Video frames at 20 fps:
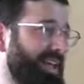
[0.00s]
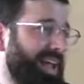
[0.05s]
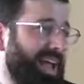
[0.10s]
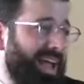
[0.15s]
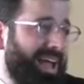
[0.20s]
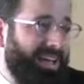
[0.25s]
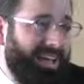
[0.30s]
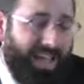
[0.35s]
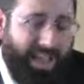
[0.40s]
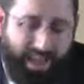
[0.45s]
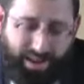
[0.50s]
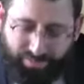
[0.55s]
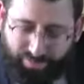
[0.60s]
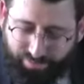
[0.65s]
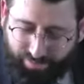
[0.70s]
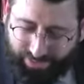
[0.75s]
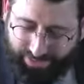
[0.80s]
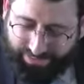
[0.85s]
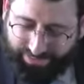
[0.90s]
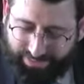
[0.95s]
And
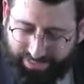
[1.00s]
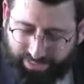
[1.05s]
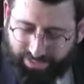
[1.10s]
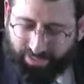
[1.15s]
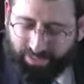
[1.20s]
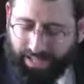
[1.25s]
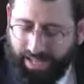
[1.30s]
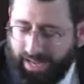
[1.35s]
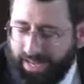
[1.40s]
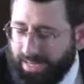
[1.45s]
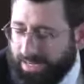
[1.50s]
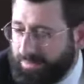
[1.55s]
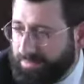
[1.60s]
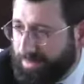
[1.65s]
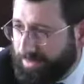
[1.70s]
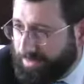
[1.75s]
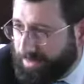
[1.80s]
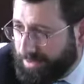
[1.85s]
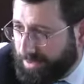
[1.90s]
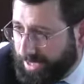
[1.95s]
every single item
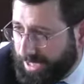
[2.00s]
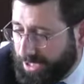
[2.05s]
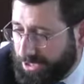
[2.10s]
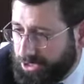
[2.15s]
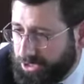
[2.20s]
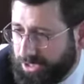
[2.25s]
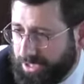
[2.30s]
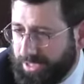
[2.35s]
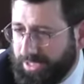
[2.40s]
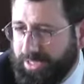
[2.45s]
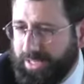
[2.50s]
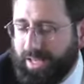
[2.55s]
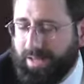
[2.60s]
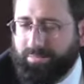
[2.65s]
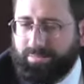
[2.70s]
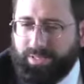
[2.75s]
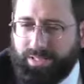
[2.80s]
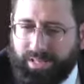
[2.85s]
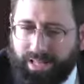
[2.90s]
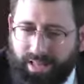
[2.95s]
of creation
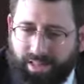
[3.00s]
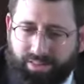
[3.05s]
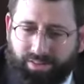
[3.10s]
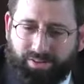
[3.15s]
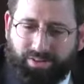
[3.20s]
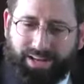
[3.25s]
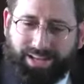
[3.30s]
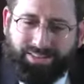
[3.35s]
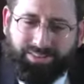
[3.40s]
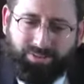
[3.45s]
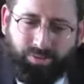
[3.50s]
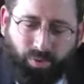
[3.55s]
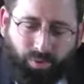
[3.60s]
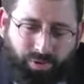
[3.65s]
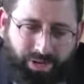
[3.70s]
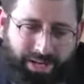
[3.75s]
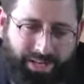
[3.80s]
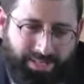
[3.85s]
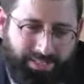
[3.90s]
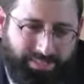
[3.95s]
came together and
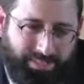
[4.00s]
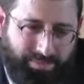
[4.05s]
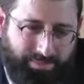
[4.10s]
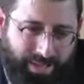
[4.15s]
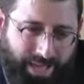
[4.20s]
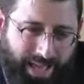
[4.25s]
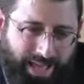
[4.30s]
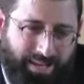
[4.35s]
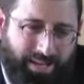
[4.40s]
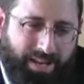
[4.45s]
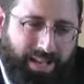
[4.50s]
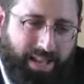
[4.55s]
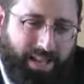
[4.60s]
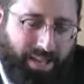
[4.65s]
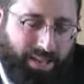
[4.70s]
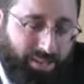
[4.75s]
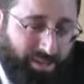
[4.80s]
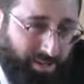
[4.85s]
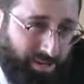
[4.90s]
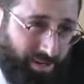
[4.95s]
donated to man
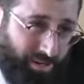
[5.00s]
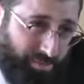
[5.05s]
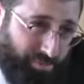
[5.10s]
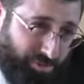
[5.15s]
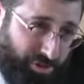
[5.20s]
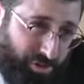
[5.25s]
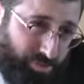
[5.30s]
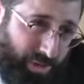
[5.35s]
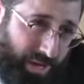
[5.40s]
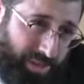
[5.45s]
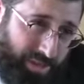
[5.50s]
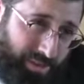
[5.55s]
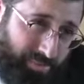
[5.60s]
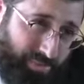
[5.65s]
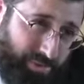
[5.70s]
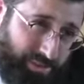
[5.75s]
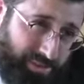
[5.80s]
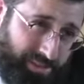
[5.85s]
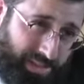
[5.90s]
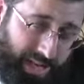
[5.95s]
their strength and
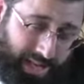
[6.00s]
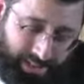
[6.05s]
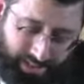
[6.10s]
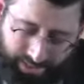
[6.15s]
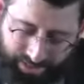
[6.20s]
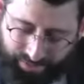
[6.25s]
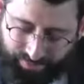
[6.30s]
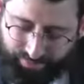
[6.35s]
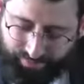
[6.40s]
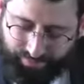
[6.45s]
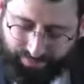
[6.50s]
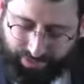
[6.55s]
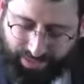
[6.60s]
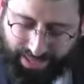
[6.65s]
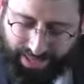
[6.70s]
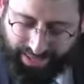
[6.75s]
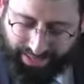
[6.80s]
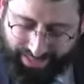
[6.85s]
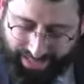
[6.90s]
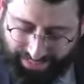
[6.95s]
personality.
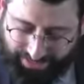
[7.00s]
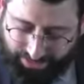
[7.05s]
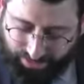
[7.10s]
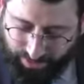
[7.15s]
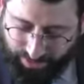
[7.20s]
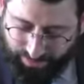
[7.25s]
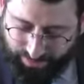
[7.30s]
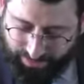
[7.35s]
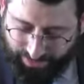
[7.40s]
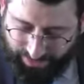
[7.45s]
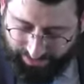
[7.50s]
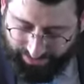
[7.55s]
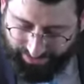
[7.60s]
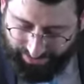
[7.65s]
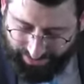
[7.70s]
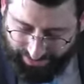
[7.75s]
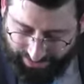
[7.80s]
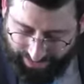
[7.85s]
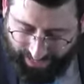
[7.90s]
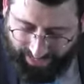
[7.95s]
That's what it means,
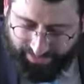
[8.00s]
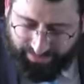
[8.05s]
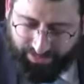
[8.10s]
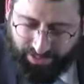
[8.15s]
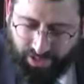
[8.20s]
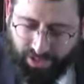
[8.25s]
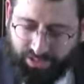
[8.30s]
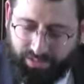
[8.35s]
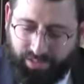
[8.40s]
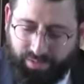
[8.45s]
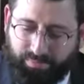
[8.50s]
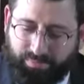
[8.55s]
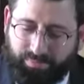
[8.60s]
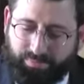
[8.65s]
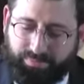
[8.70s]
Nasa Adam.